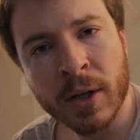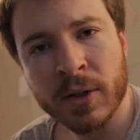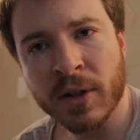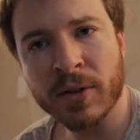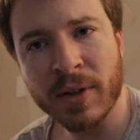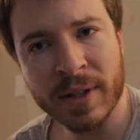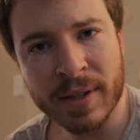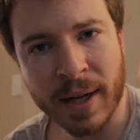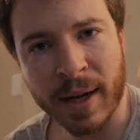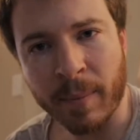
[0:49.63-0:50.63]
It's also this
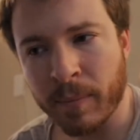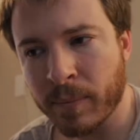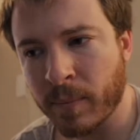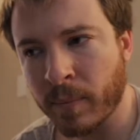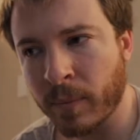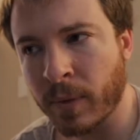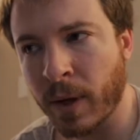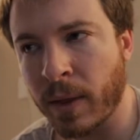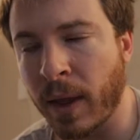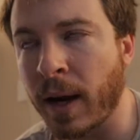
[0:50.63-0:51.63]
time
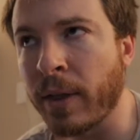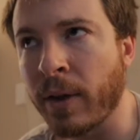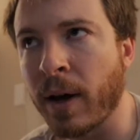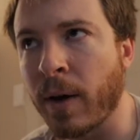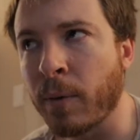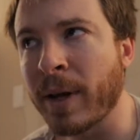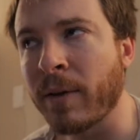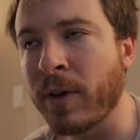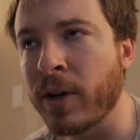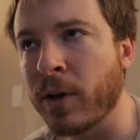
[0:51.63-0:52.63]
that I thought I would make
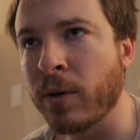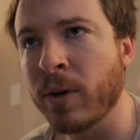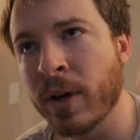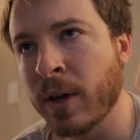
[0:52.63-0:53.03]
a video